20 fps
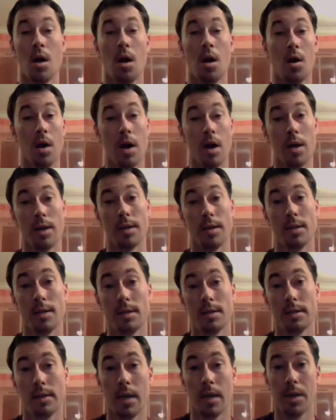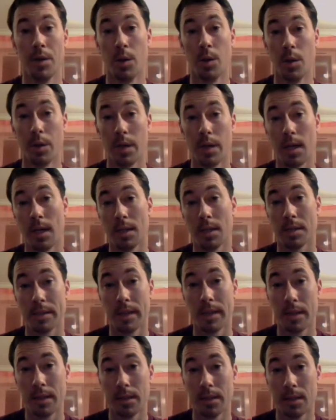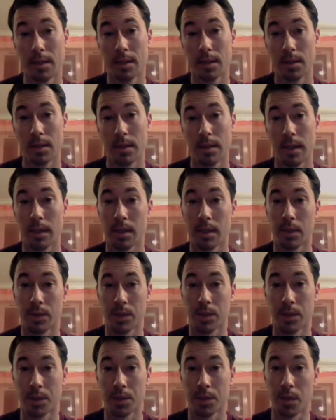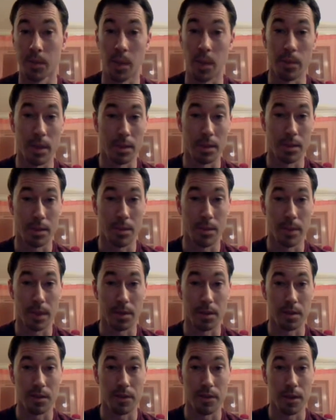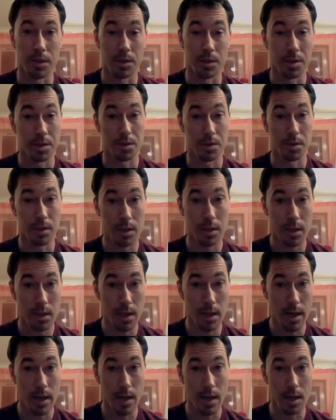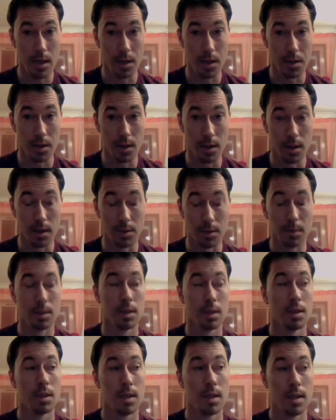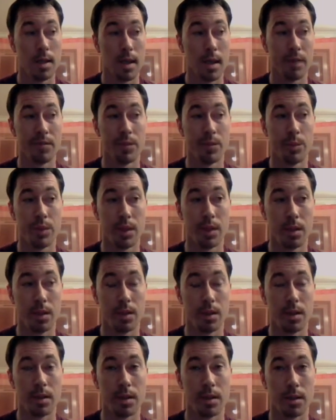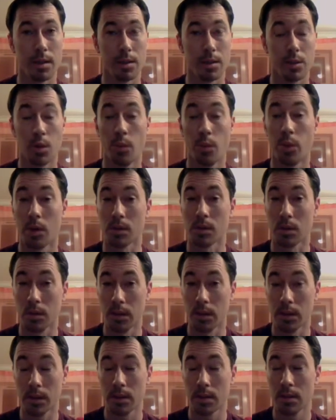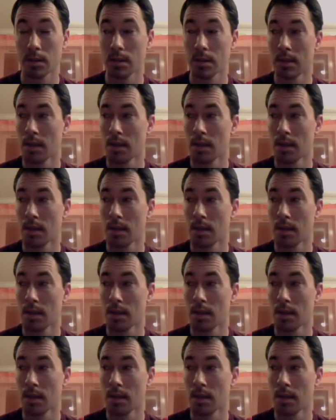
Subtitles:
All right, I know that I said that I was going to try my best to make these videos interesting and have them be in cool parts of London,